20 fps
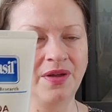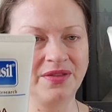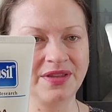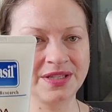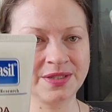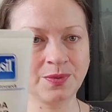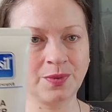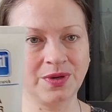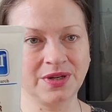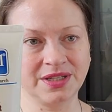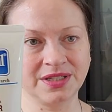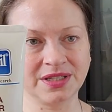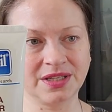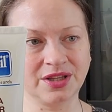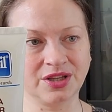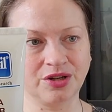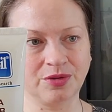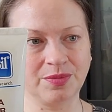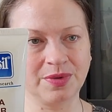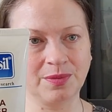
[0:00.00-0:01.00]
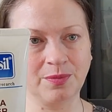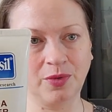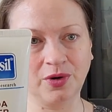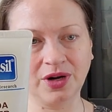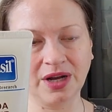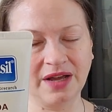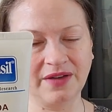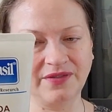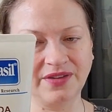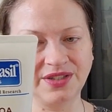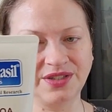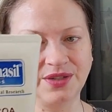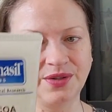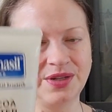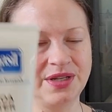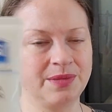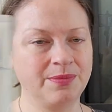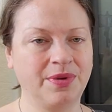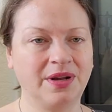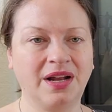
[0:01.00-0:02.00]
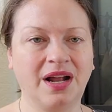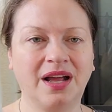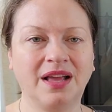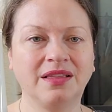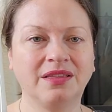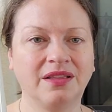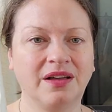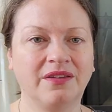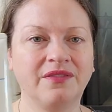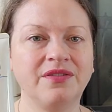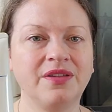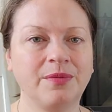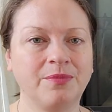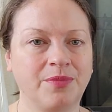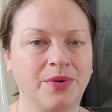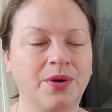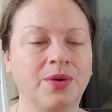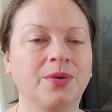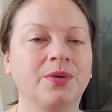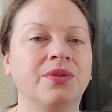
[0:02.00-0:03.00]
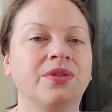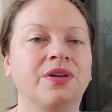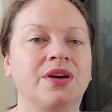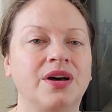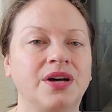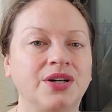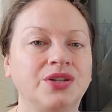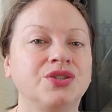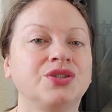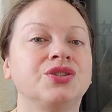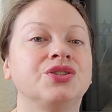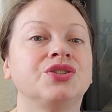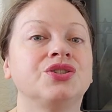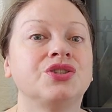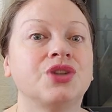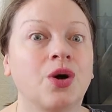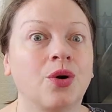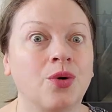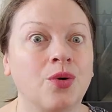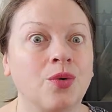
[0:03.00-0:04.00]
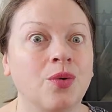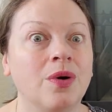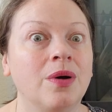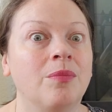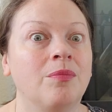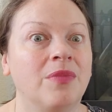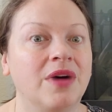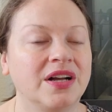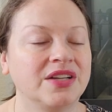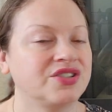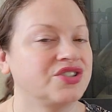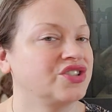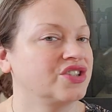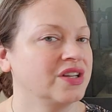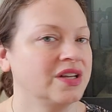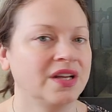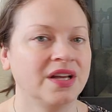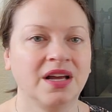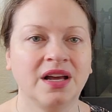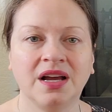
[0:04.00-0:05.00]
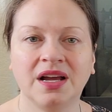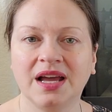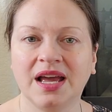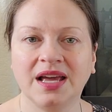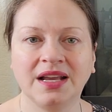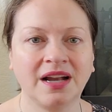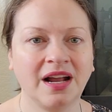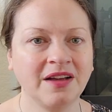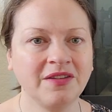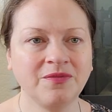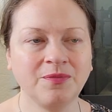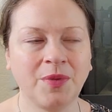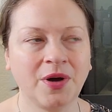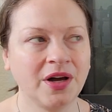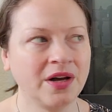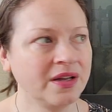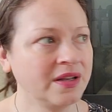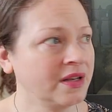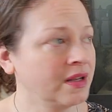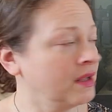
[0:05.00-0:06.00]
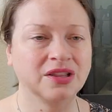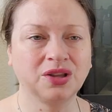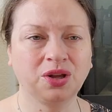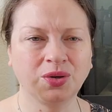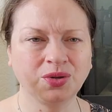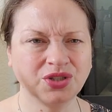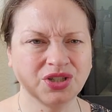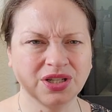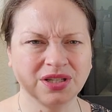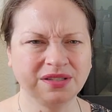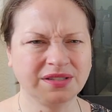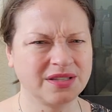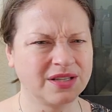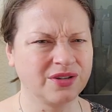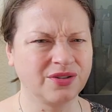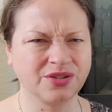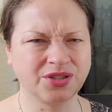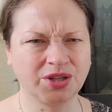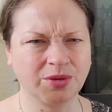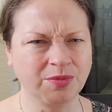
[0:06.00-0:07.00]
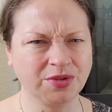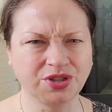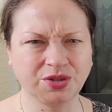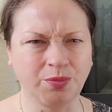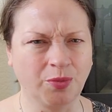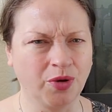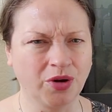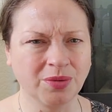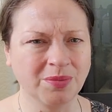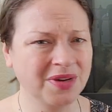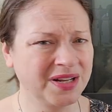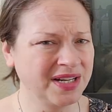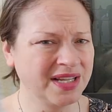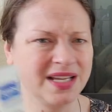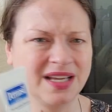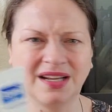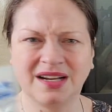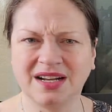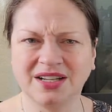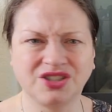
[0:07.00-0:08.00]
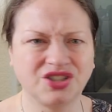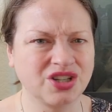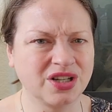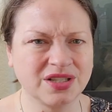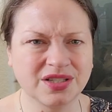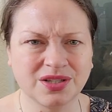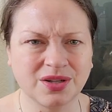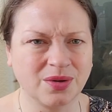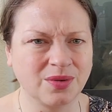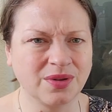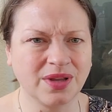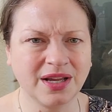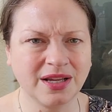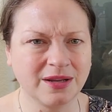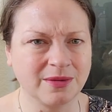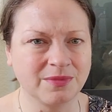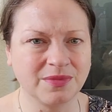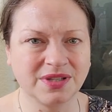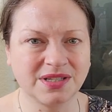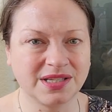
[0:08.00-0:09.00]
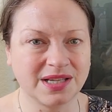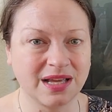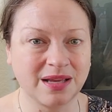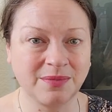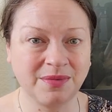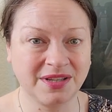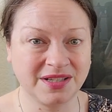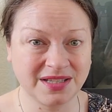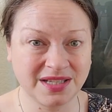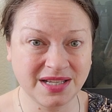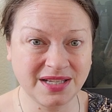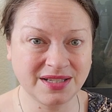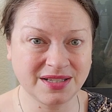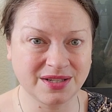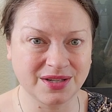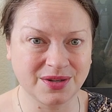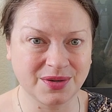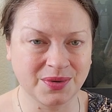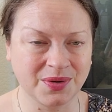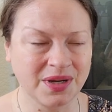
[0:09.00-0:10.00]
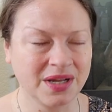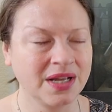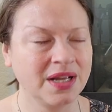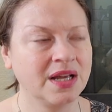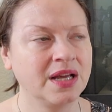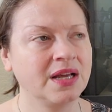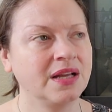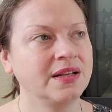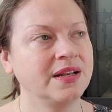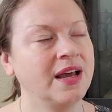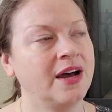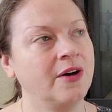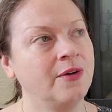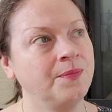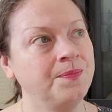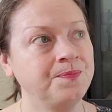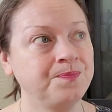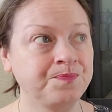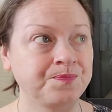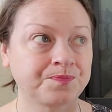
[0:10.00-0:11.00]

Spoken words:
This one is a little bit more heavy duty, but I love them both so much. And I've bought lotions that are so much more money, and I just don't like them the same as these two. Now,